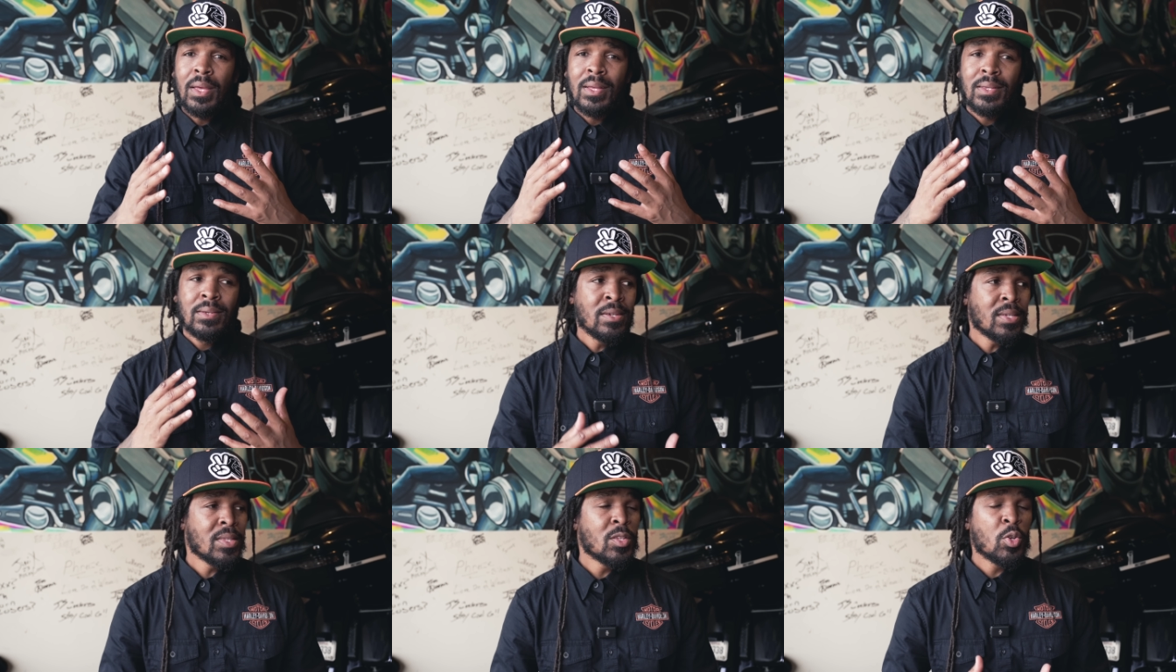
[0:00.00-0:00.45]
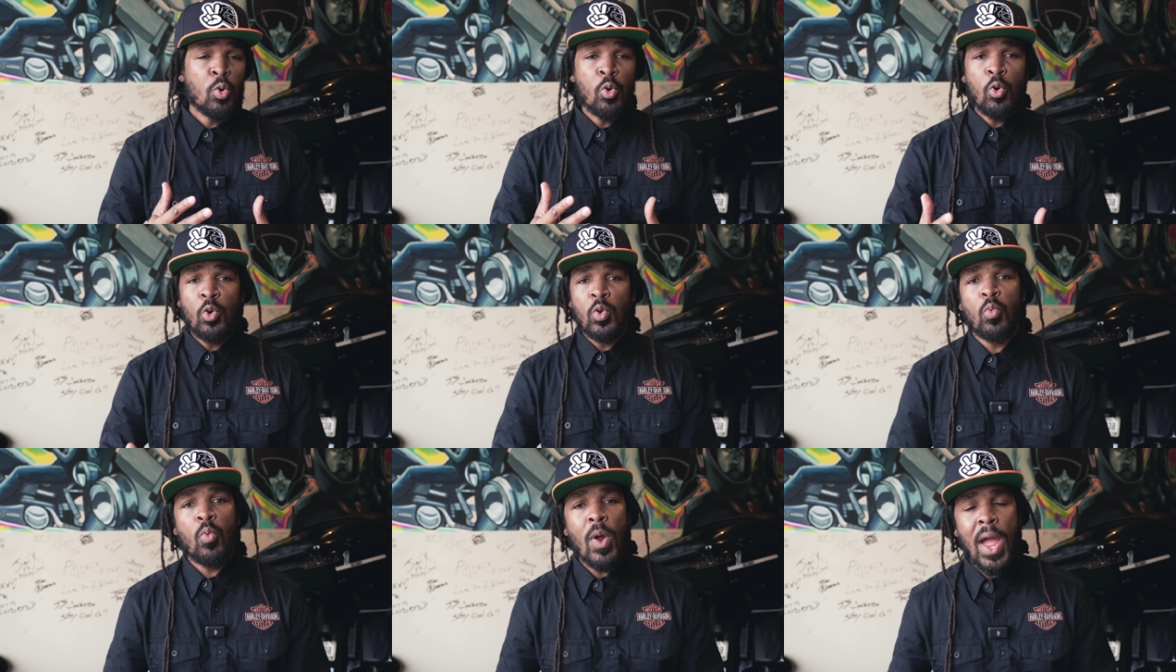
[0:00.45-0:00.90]
just to go
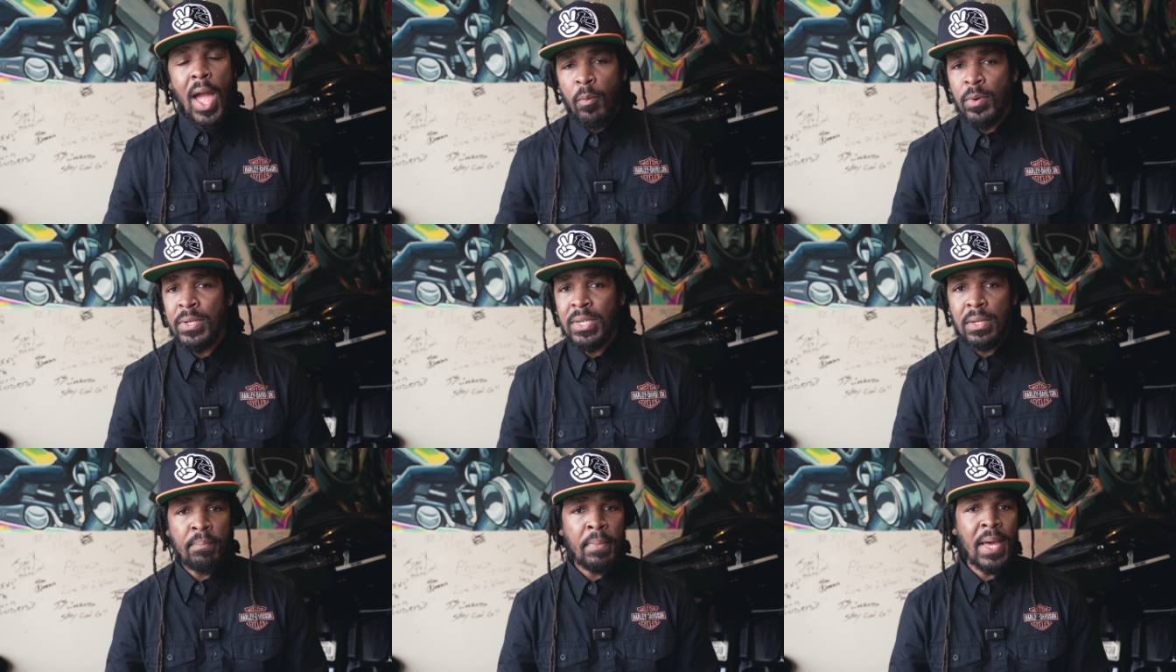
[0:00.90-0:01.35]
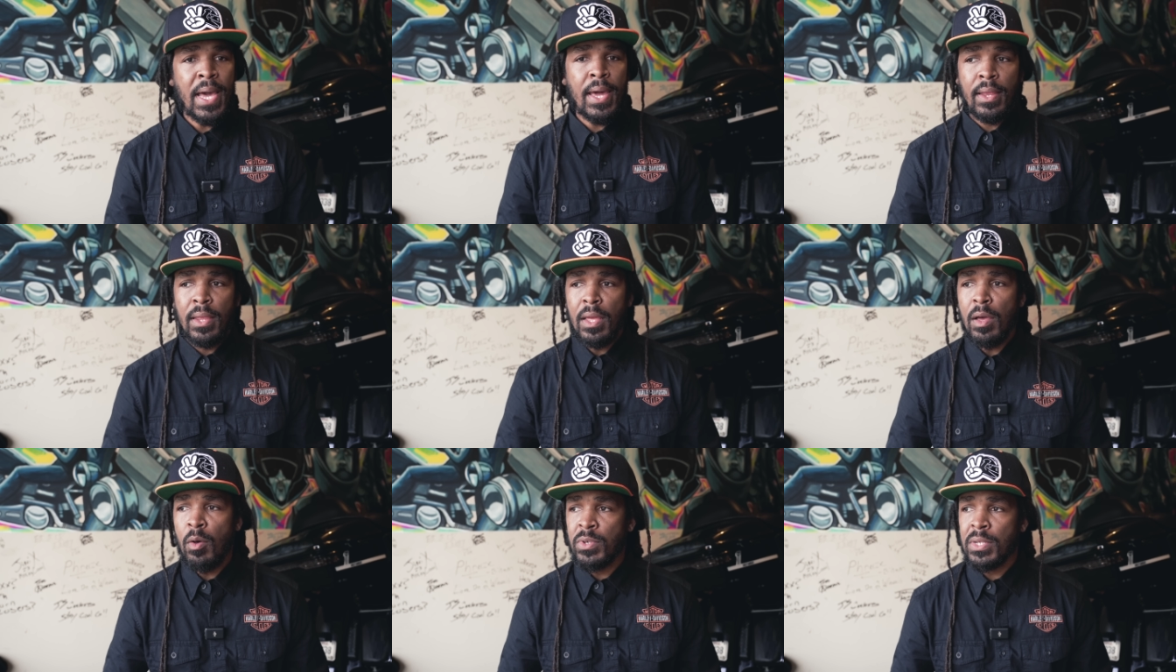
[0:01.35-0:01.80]
on a ride with
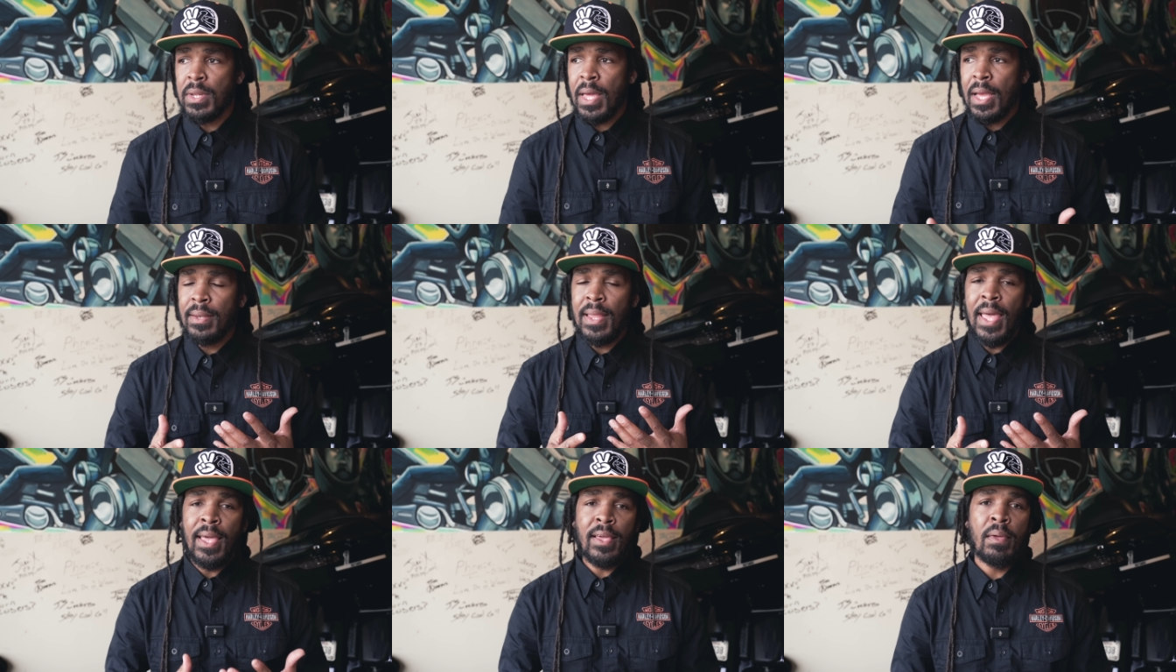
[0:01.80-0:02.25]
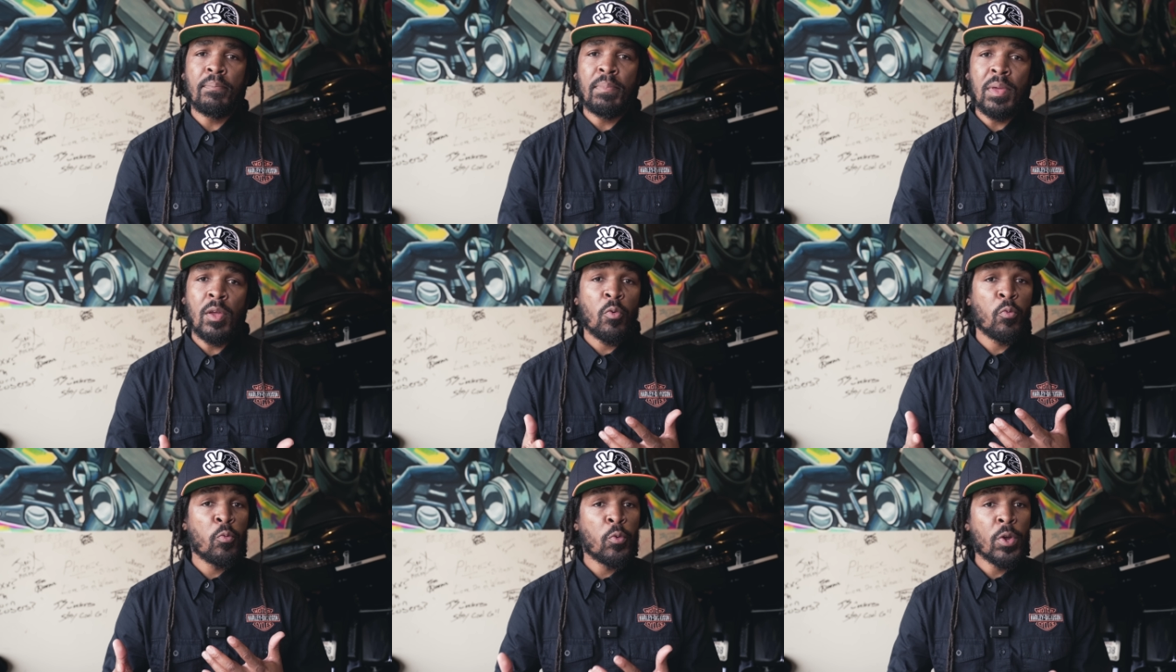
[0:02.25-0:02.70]
somebody else. Like, that can be
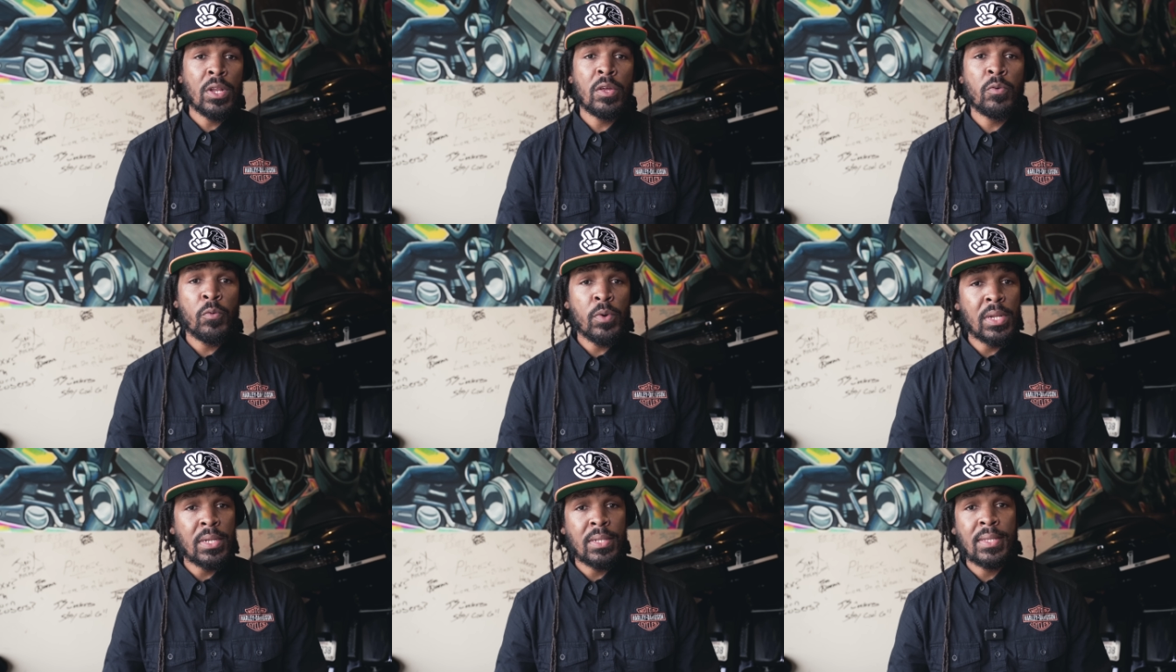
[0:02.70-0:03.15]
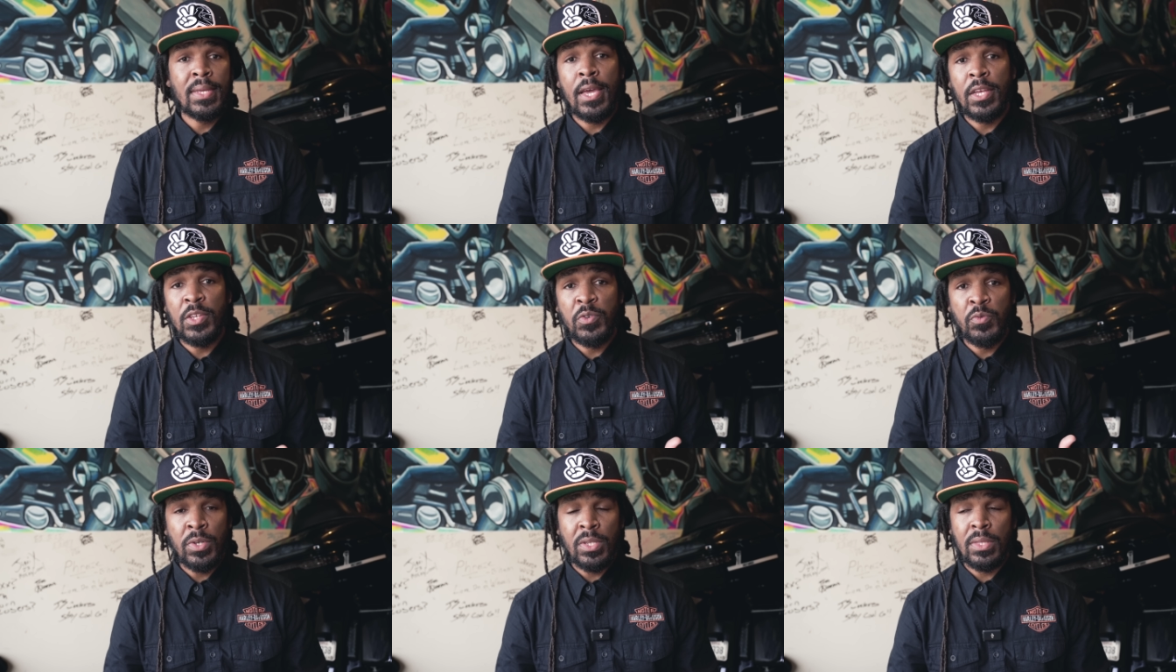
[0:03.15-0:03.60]
a really, really
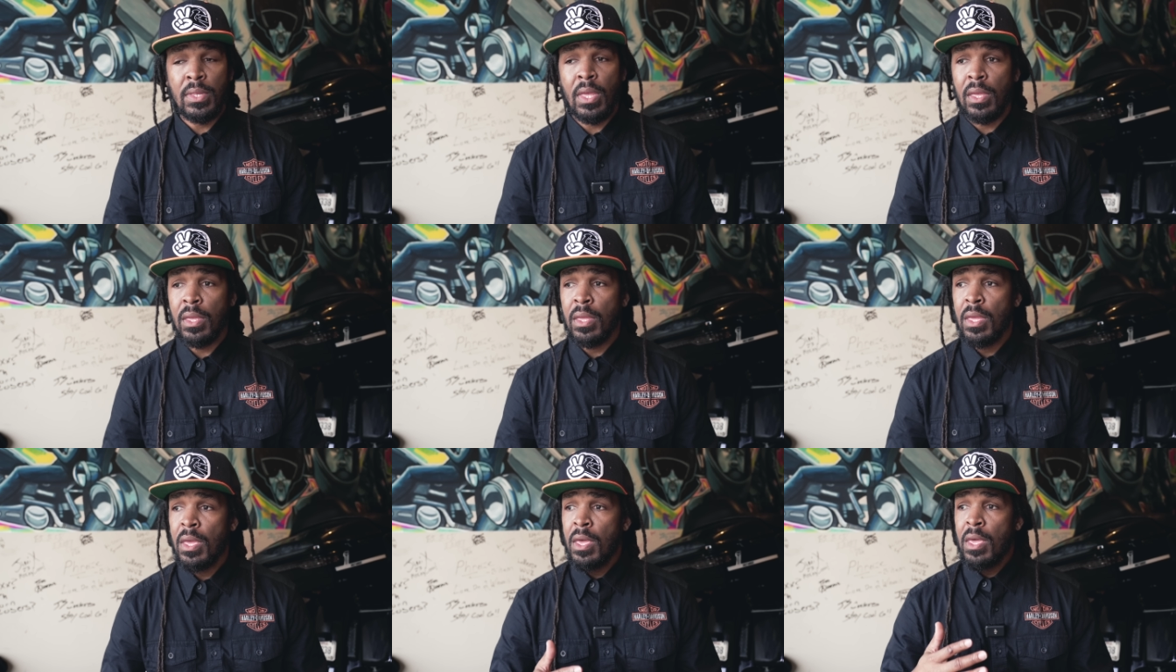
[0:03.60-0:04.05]
dangerous thing.